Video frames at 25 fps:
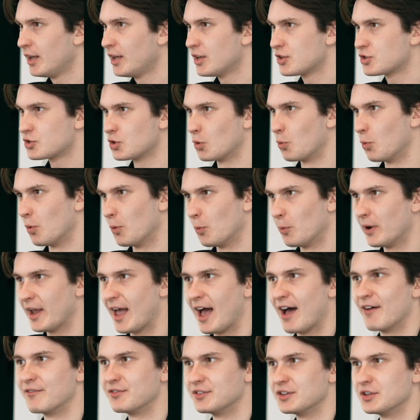So we
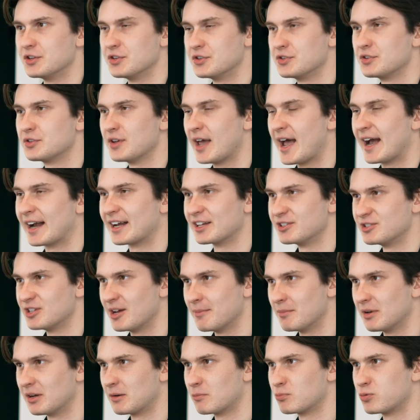have this
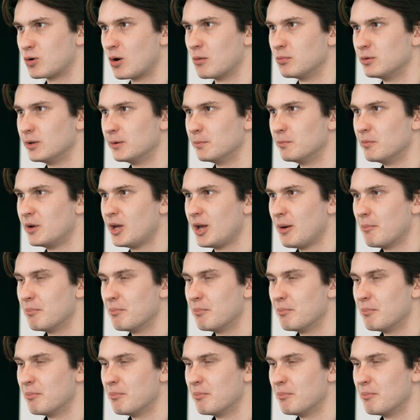academic problem,